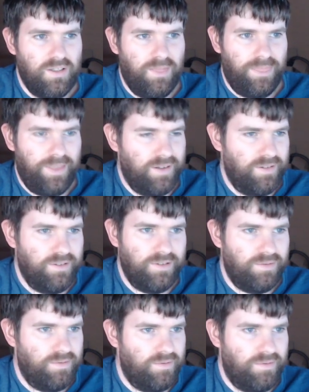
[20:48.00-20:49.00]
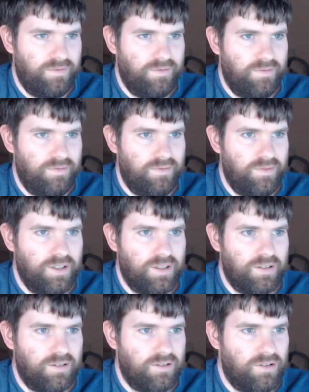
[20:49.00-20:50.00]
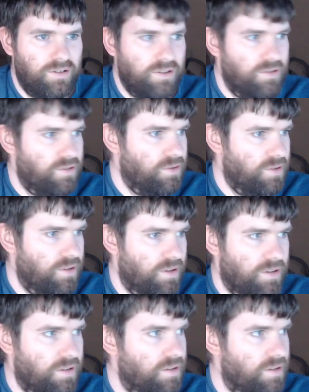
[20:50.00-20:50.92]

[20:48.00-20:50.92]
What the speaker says: And yeah, sure, I can show you that.